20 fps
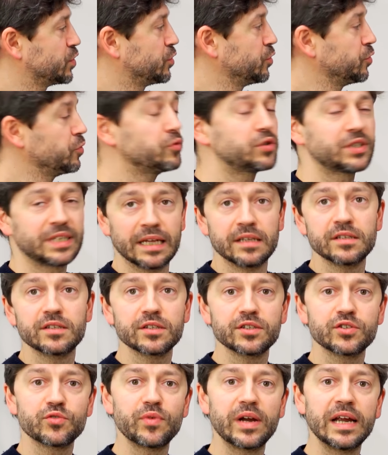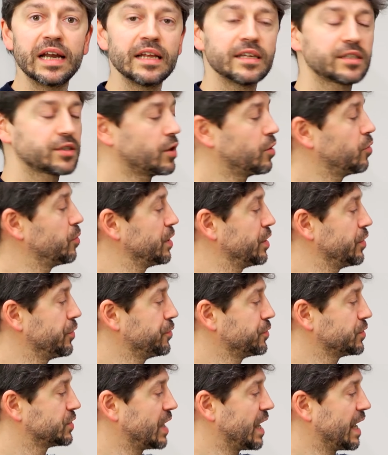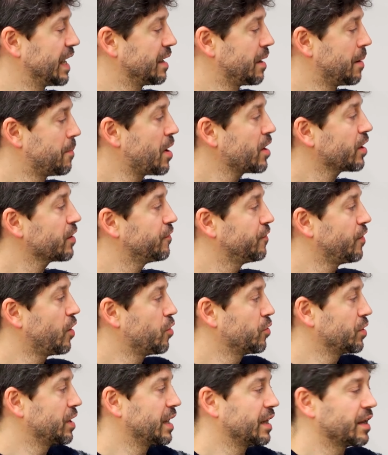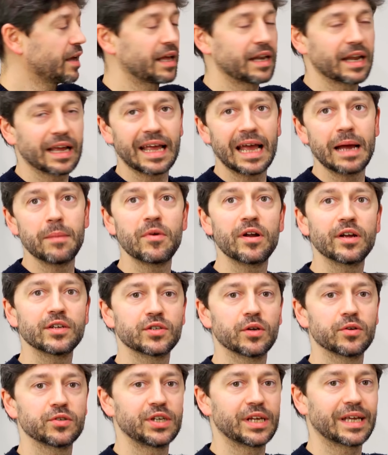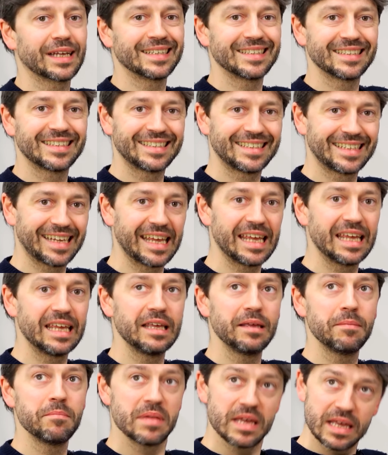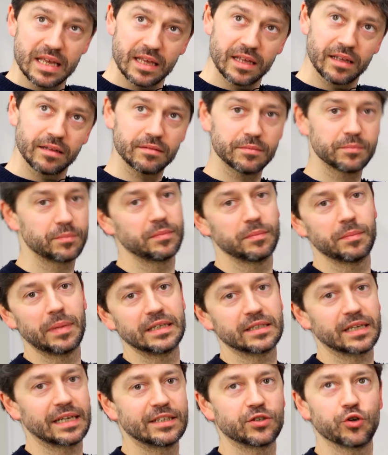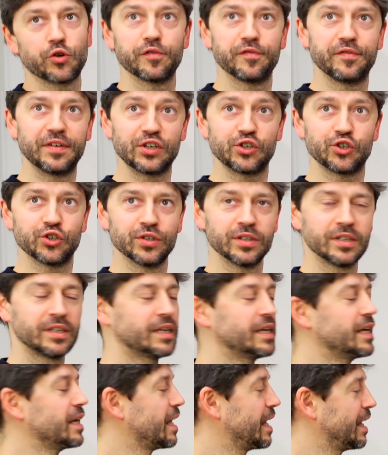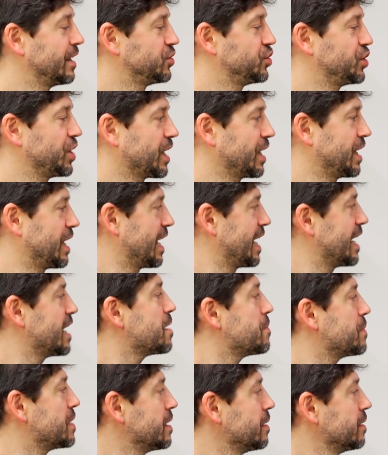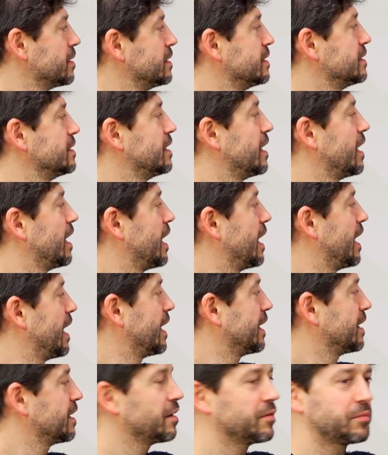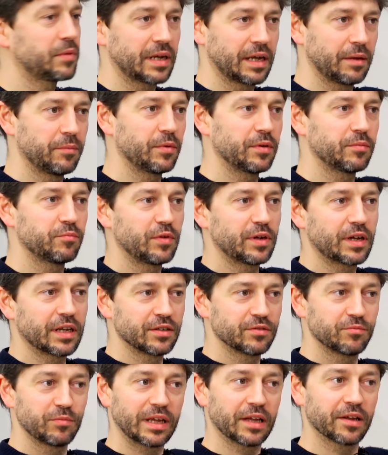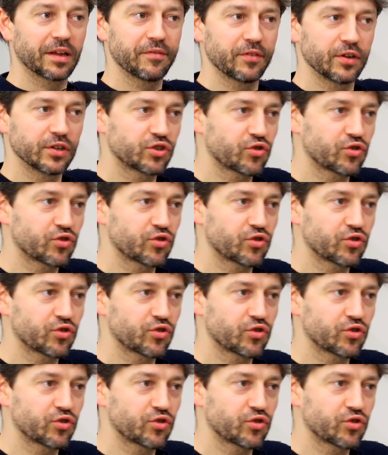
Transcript: two sensors really, so we use a microphone and a camera, so she can see me, basically it's her vision, and she can hear me. And we can give it a